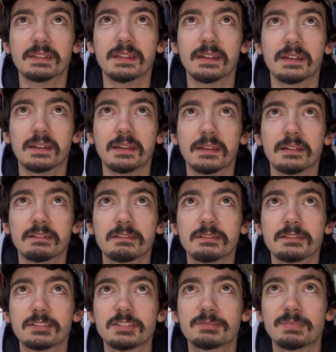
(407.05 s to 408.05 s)
Uh,
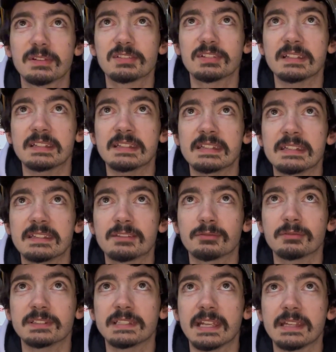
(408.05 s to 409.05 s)
especially the,
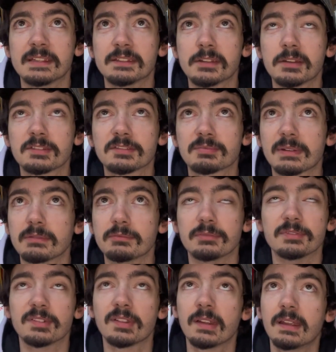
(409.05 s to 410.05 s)
towards the end, the dance break was